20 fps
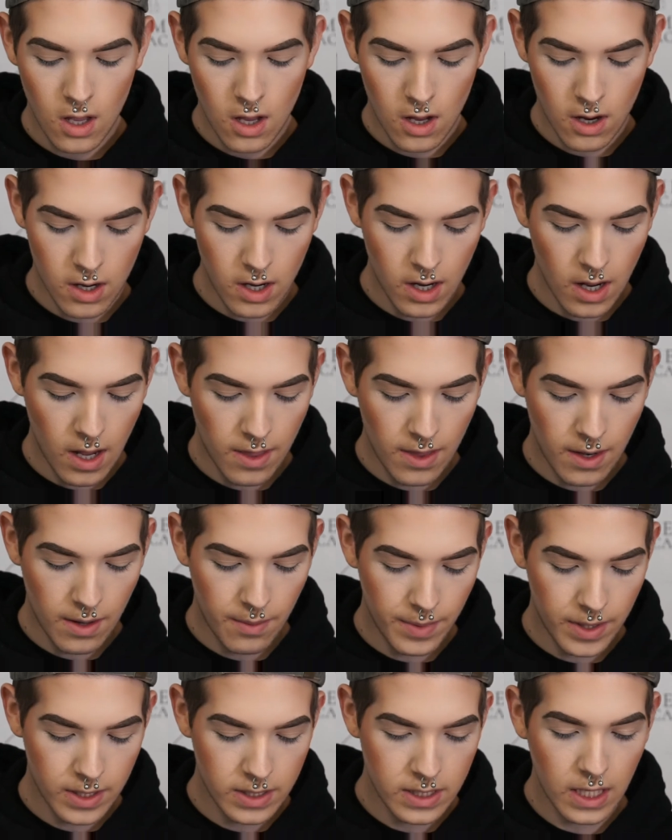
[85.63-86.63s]
Alright, and then
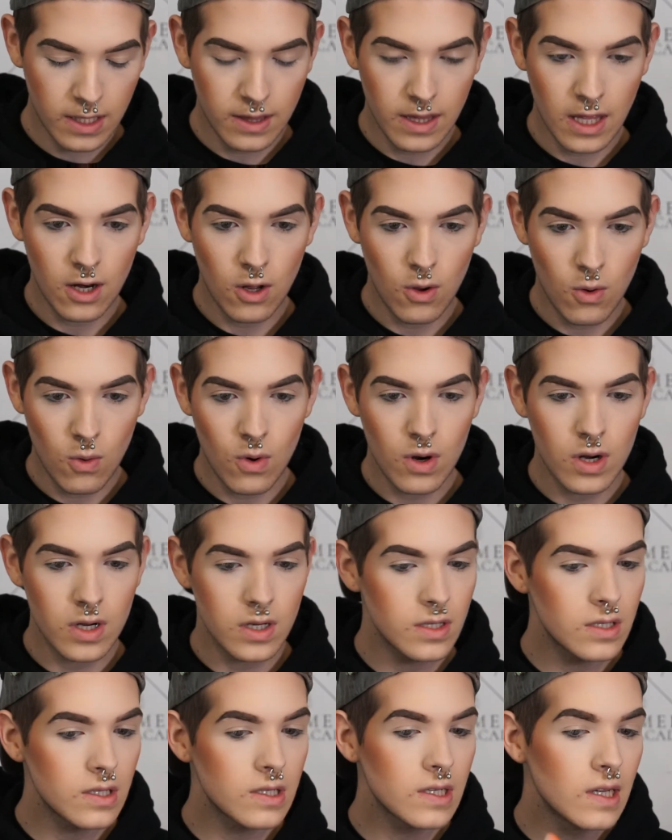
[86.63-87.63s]
I'm going to take that
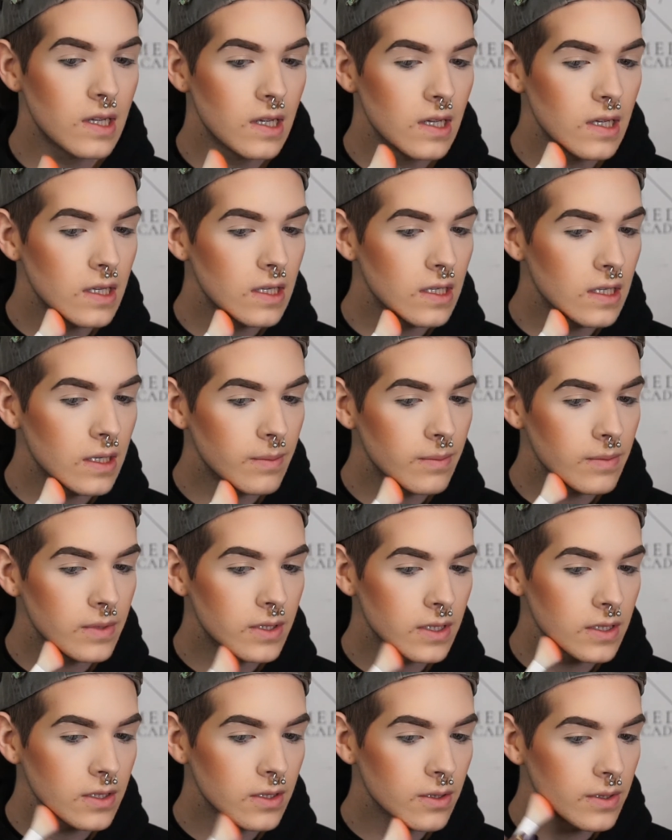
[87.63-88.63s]
orange and I'm
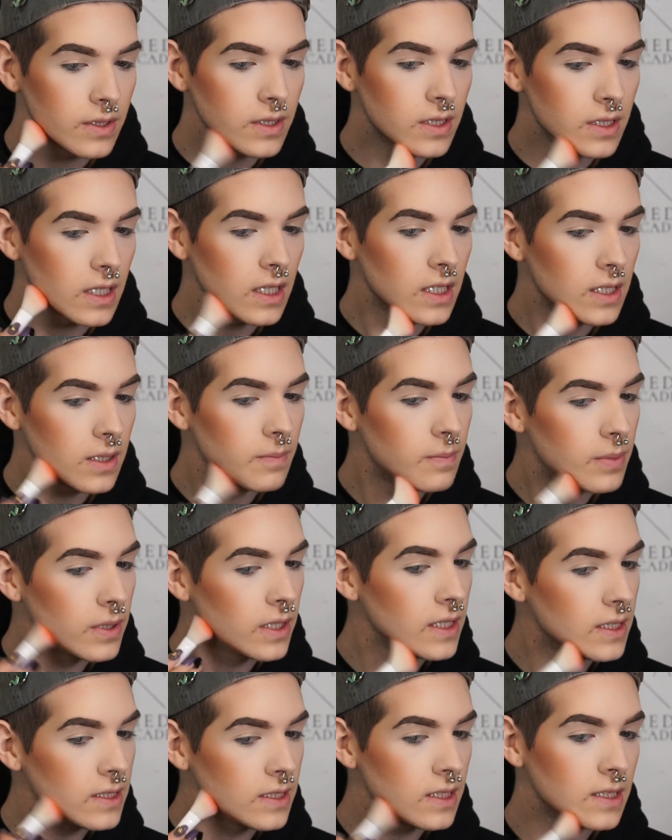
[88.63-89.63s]
just going to kind of
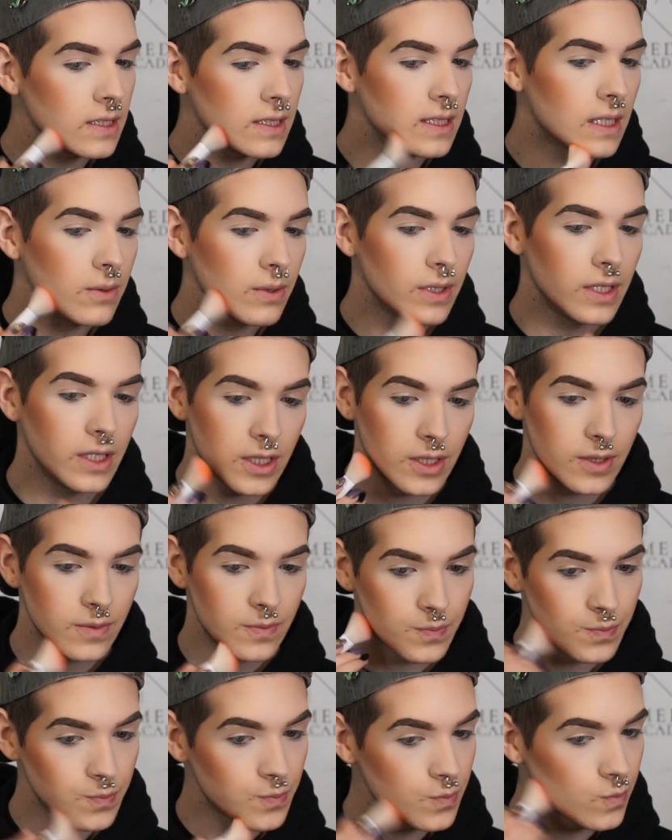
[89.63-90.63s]
place it down here.
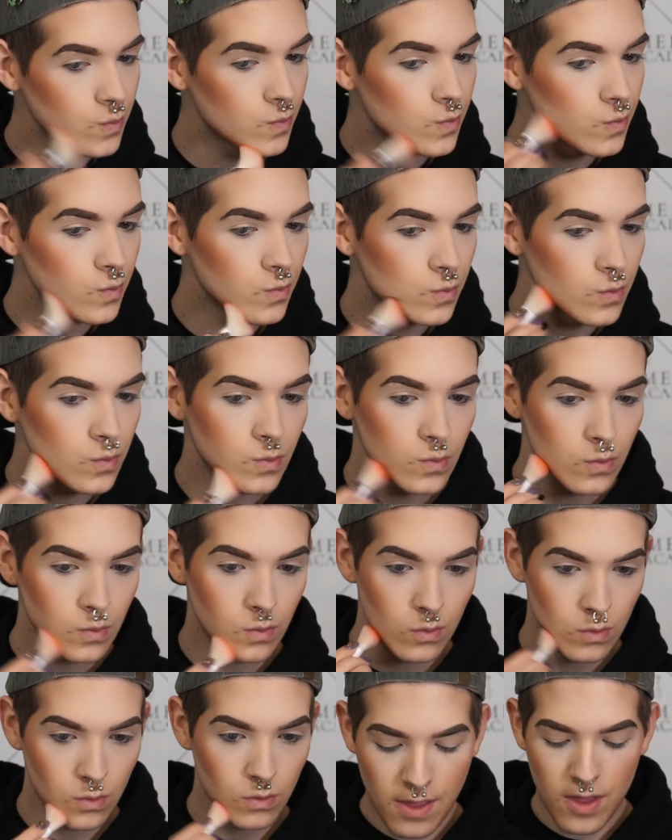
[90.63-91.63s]

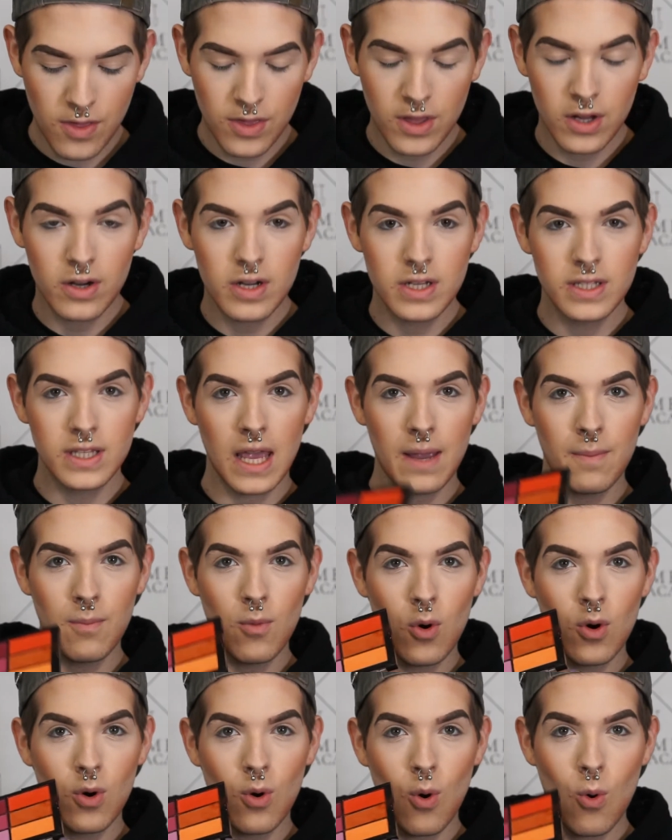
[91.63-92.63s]
And then there is a
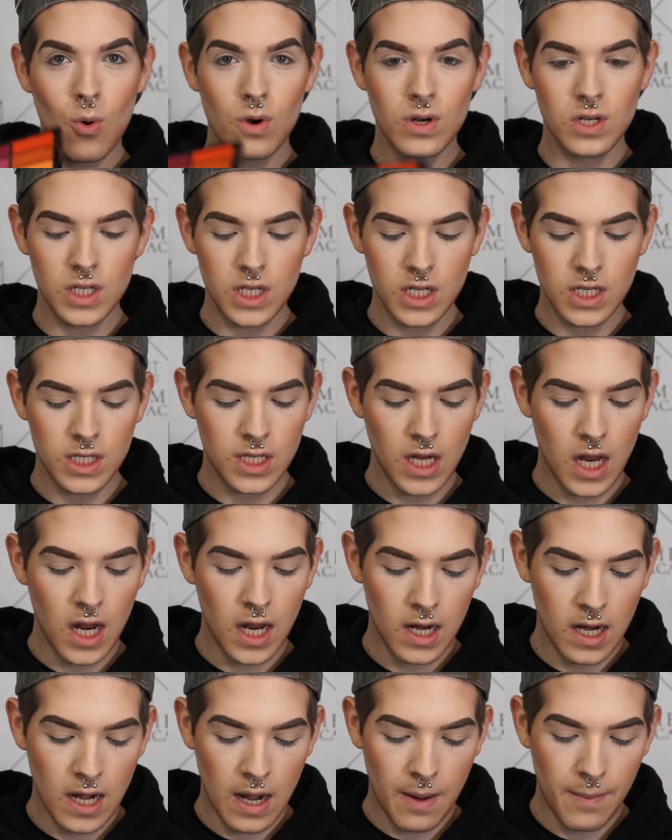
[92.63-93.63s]
more orangey
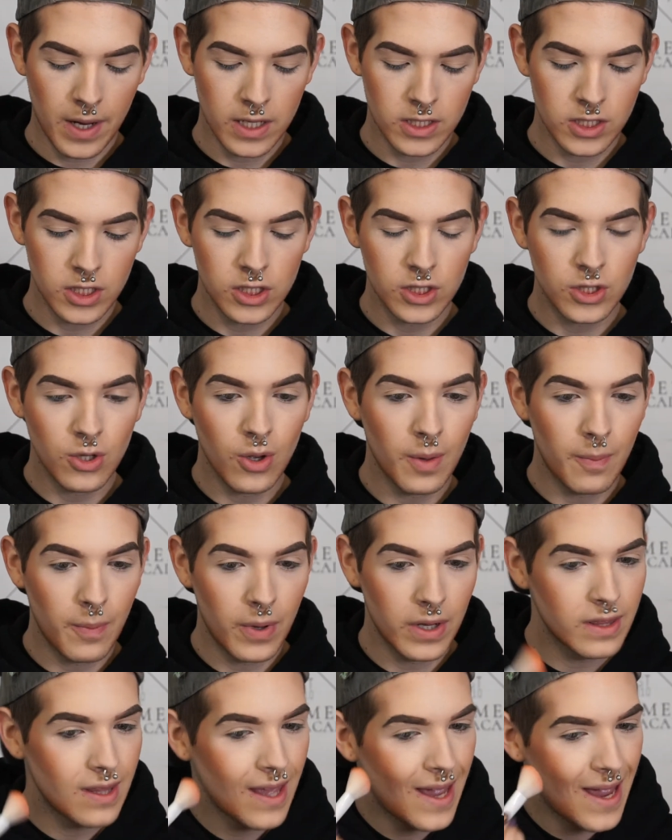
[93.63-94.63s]
shade, and I'm actually just going to
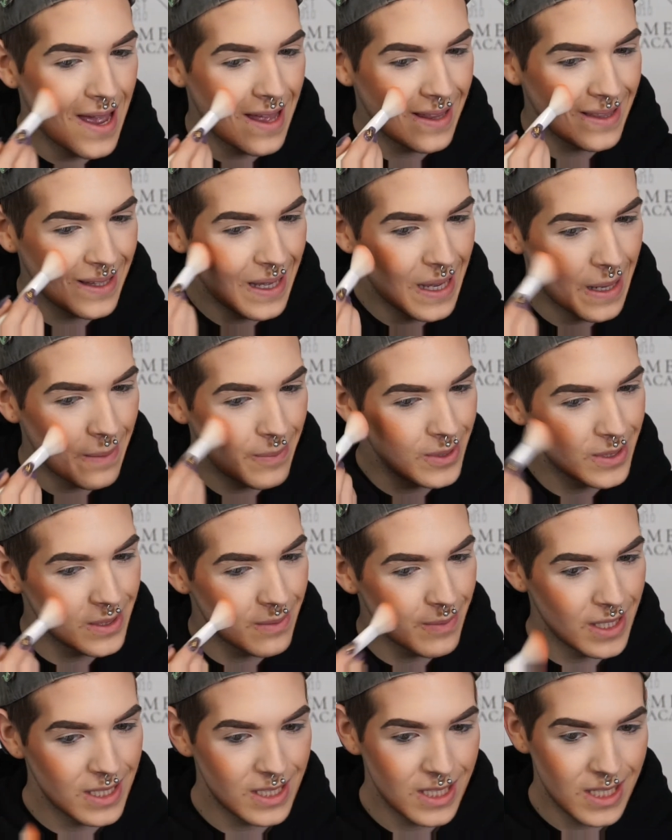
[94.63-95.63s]
put that on the apples of
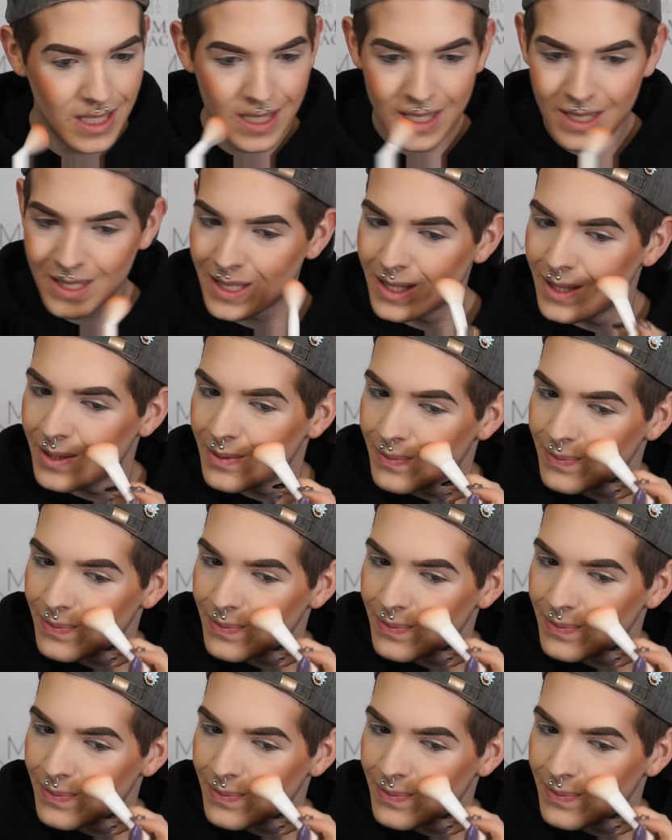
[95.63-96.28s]
my cheeks.